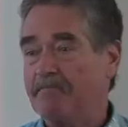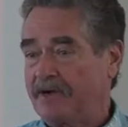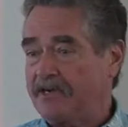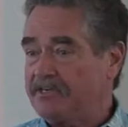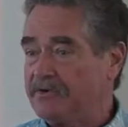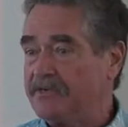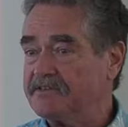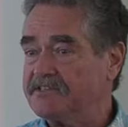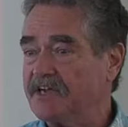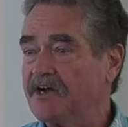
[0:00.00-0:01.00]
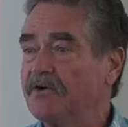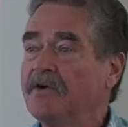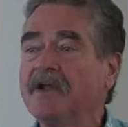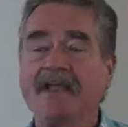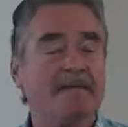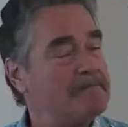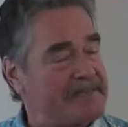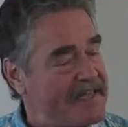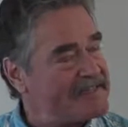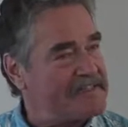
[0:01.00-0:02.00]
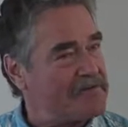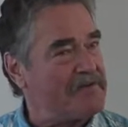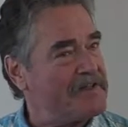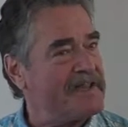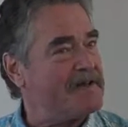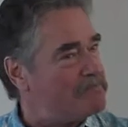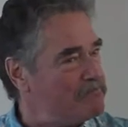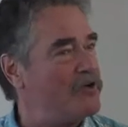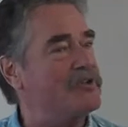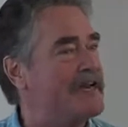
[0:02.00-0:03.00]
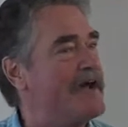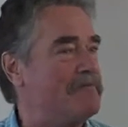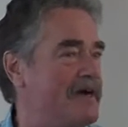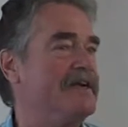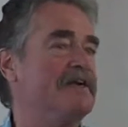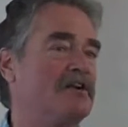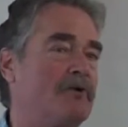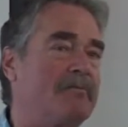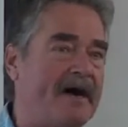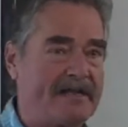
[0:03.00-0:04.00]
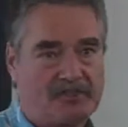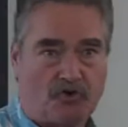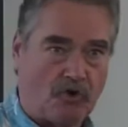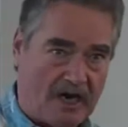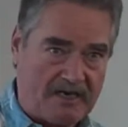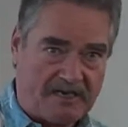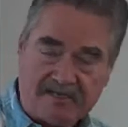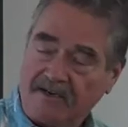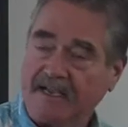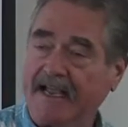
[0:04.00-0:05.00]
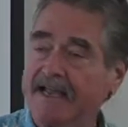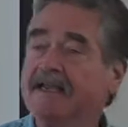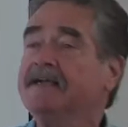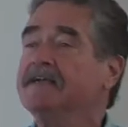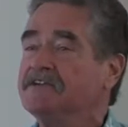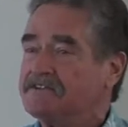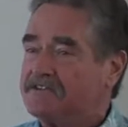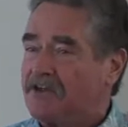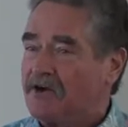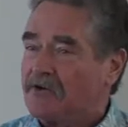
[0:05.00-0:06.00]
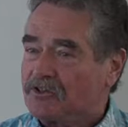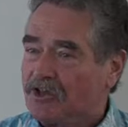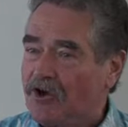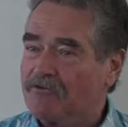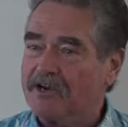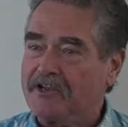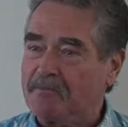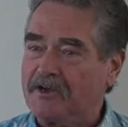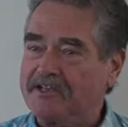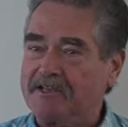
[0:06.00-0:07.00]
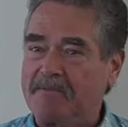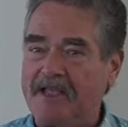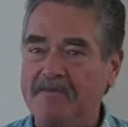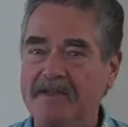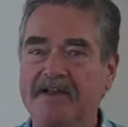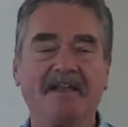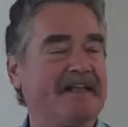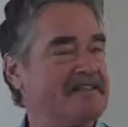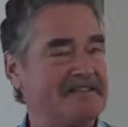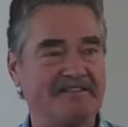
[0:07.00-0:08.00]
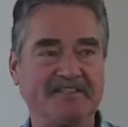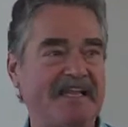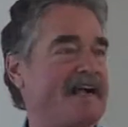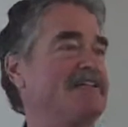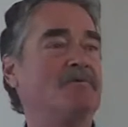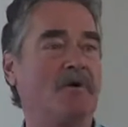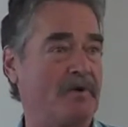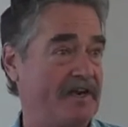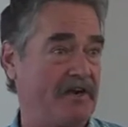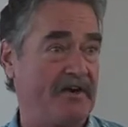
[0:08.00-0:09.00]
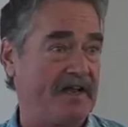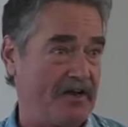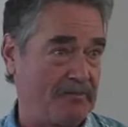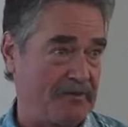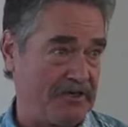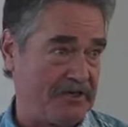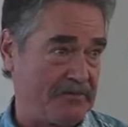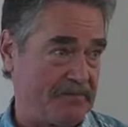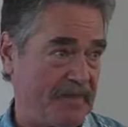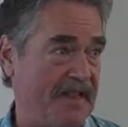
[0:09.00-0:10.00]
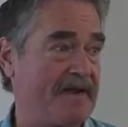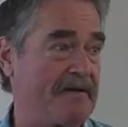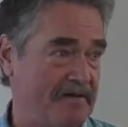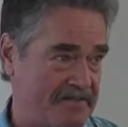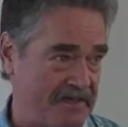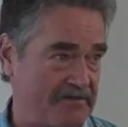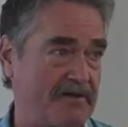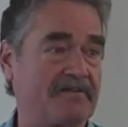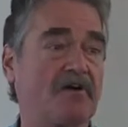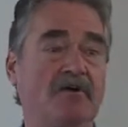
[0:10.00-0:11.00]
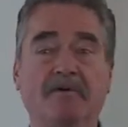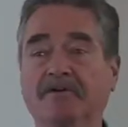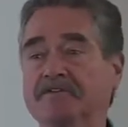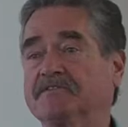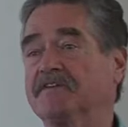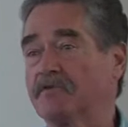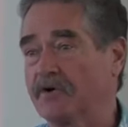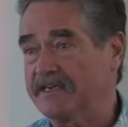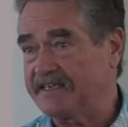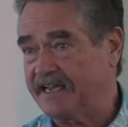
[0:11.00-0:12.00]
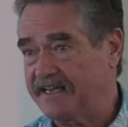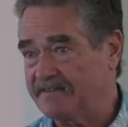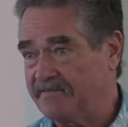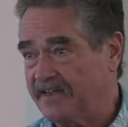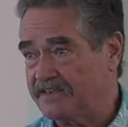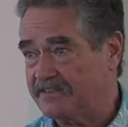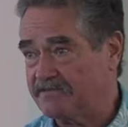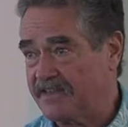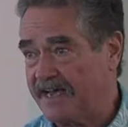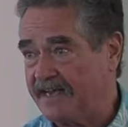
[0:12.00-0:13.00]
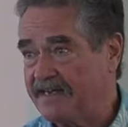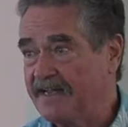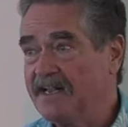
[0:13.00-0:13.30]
by doing so, but that's different than pulling out money to go buy a truck, okay? So lowering your monthly payment is exactly what we're here to help you do. And several of our homeowners have already taken advantage of that.